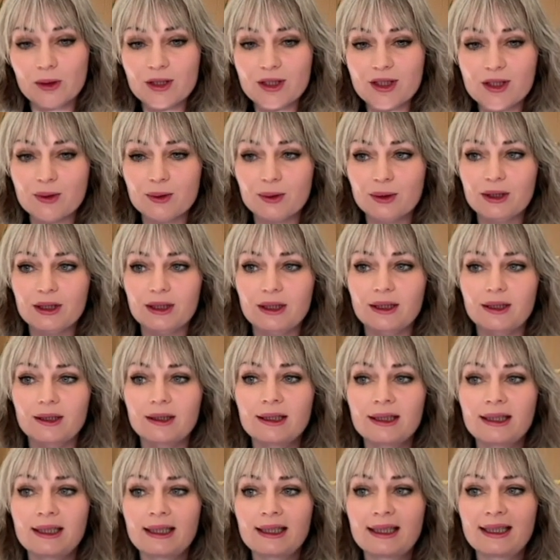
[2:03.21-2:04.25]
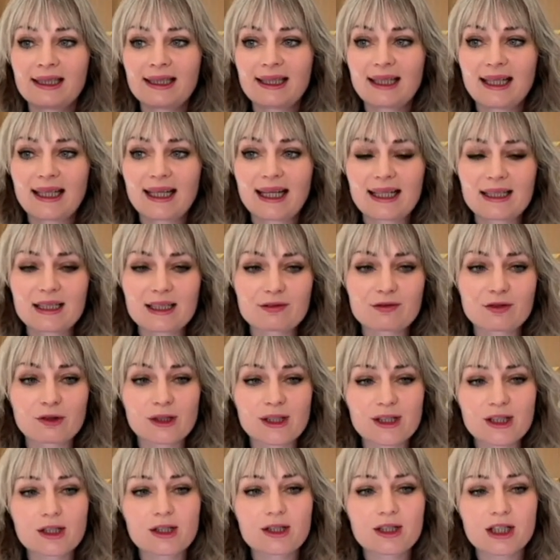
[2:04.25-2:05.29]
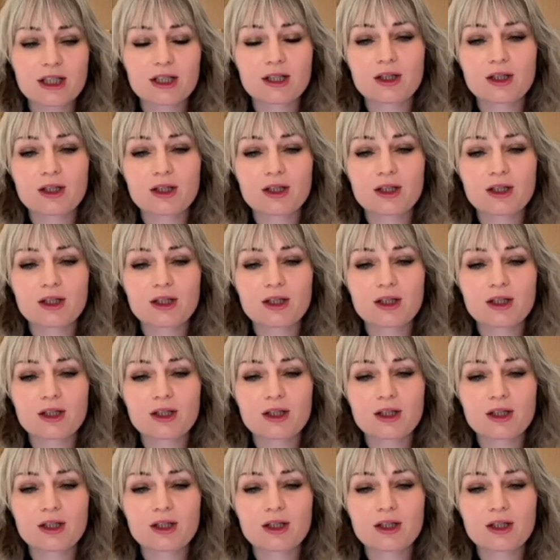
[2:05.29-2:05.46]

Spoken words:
disorder, and for it to